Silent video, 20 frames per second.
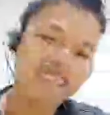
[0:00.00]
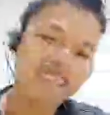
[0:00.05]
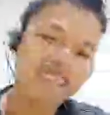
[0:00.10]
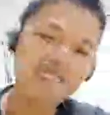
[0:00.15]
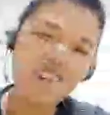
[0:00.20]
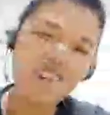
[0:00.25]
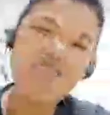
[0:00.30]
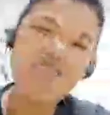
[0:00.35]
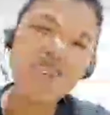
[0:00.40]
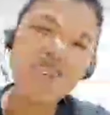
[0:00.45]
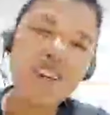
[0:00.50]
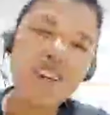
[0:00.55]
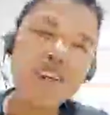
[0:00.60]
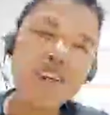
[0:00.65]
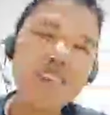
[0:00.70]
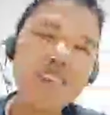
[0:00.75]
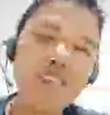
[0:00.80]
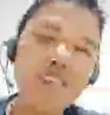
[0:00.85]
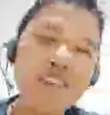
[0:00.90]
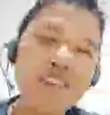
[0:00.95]
do have lots
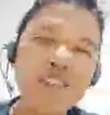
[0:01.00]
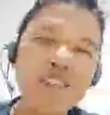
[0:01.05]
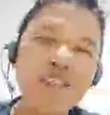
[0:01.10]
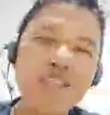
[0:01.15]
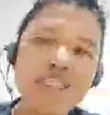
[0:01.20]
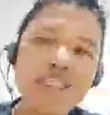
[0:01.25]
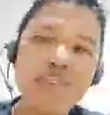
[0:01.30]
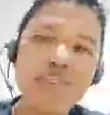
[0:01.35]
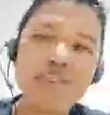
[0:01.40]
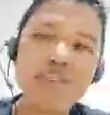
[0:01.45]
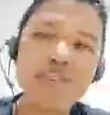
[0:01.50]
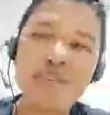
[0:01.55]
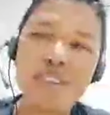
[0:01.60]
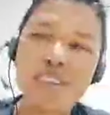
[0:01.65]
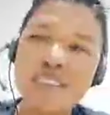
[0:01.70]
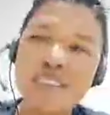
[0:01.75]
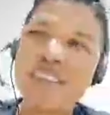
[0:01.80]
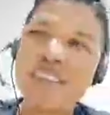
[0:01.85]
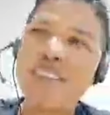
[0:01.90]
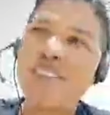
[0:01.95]
of experience from
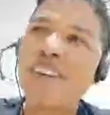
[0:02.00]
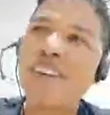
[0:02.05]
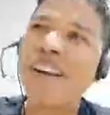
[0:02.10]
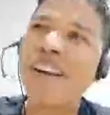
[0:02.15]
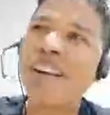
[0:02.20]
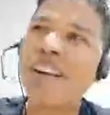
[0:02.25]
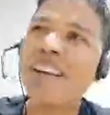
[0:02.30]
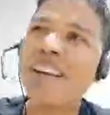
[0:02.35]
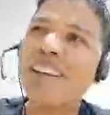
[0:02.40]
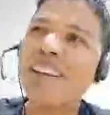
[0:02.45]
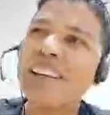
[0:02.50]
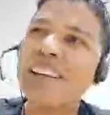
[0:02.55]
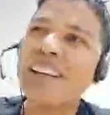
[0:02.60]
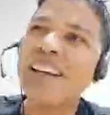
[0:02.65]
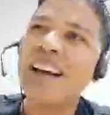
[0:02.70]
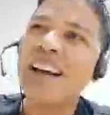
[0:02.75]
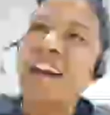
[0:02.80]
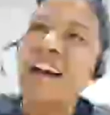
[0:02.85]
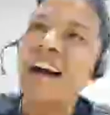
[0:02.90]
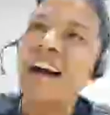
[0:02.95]
national park. Like
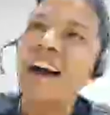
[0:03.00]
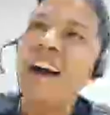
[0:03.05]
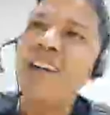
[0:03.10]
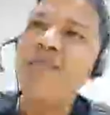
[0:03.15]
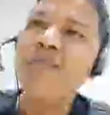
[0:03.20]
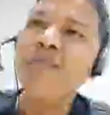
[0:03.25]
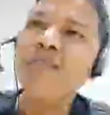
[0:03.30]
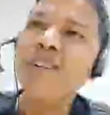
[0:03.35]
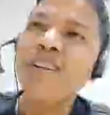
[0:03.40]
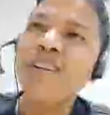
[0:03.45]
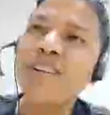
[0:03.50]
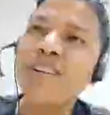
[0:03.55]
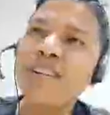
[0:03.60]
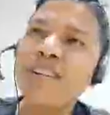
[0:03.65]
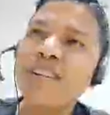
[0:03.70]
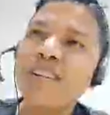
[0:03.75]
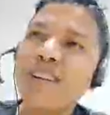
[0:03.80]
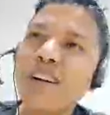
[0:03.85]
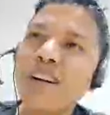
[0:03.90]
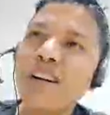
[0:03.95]
after
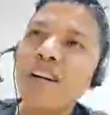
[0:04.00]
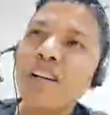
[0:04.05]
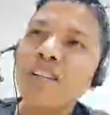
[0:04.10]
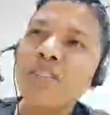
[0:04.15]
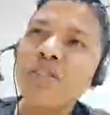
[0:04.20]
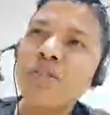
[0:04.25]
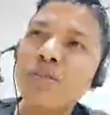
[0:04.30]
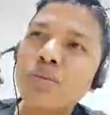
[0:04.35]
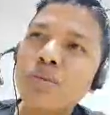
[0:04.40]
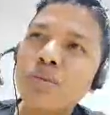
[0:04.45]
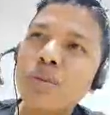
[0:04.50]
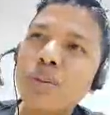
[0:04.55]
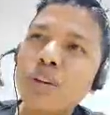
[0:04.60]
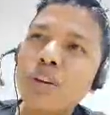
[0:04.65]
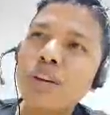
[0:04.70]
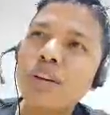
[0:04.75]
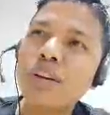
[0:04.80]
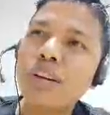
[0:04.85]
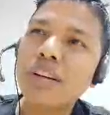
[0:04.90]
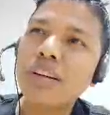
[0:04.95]

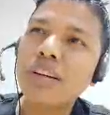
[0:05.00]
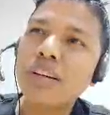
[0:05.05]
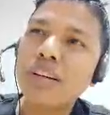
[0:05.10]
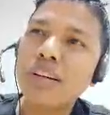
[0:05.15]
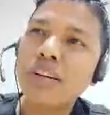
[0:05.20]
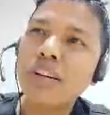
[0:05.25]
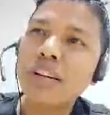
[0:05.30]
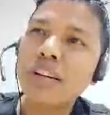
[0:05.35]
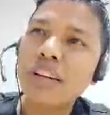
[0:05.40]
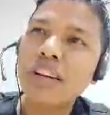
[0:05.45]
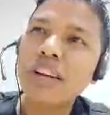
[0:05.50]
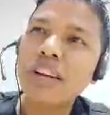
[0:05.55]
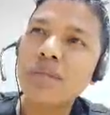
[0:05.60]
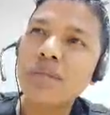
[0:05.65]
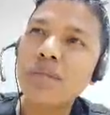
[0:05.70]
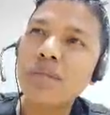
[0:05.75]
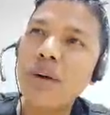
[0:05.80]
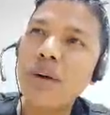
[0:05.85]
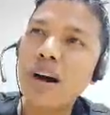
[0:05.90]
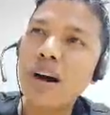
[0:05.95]
earthquake in
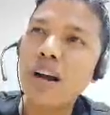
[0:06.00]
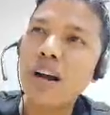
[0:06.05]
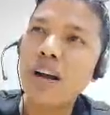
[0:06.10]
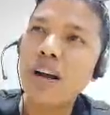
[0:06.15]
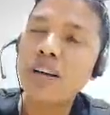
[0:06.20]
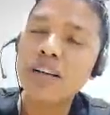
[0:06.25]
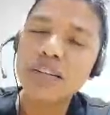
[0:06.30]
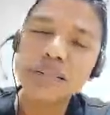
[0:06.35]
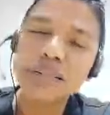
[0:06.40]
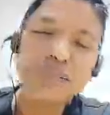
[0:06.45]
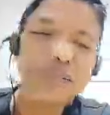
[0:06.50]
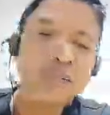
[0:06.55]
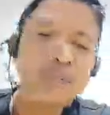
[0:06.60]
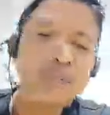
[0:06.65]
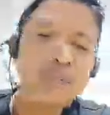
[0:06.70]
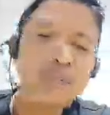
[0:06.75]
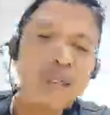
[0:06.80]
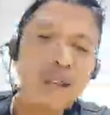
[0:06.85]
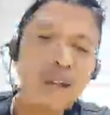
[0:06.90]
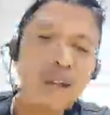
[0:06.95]
Nepal,
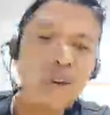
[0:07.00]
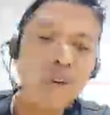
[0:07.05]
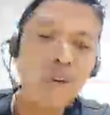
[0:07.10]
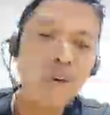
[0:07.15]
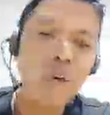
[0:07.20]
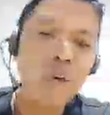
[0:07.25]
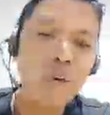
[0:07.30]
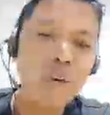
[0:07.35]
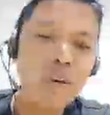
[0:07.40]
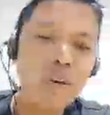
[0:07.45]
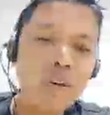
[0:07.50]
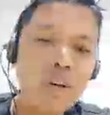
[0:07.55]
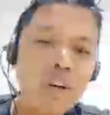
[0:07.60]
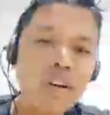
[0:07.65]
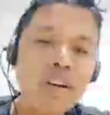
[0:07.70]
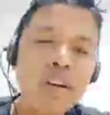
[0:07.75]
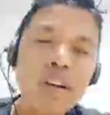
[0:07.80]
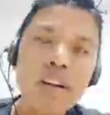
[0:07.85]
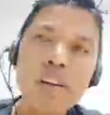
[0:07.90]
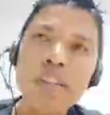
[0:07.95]
we did
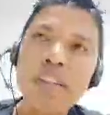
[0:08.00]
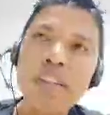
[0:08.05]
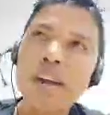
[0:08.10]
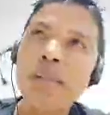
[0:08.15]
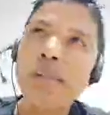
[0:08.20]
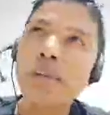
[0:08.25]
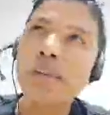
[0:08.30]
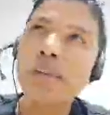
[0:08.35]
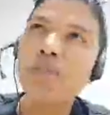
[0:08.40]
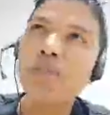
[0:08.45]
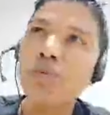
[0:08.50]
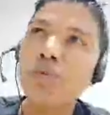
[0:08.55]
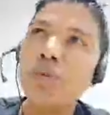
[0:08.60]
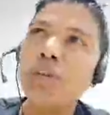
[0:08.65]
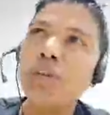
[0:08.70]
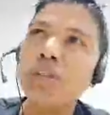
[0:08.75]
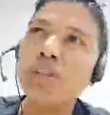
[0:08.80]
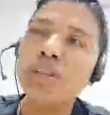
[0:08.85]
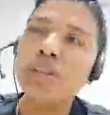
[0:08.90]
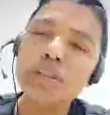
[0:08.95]
not get that much
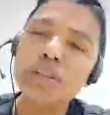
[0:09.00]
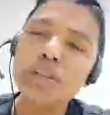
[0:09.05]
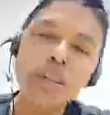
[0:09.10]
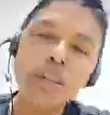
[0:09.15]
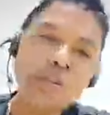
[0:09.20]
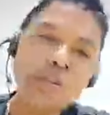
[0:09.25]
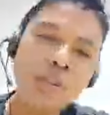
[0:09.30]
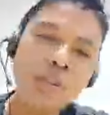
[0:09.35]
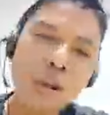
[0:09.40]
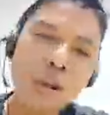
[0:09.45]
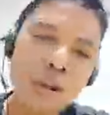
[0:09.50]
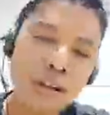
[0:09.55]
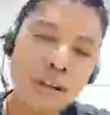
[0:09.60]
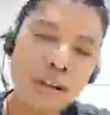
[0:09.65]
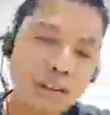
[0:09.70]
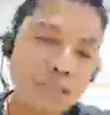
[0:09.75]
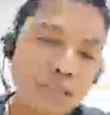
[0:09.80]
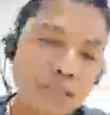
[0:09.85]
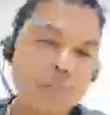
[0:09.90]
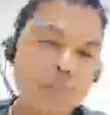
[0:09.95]
tourists in Nepal
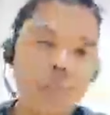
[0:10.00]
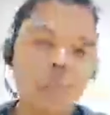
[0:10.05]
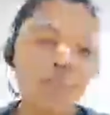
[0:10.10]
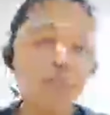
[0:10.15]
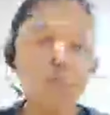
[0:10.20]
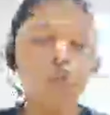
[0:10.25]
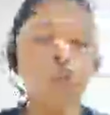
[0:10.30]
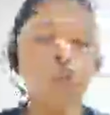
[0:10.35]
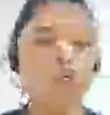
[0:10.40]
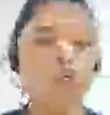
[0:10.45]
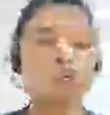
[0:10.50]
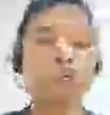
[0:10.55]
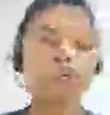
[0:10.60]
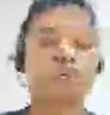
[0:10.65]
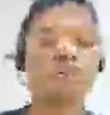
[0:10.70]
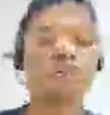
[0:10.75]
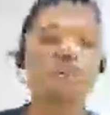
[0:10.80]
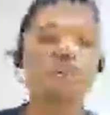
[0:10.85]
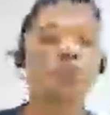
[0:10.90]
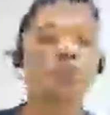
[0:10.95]
because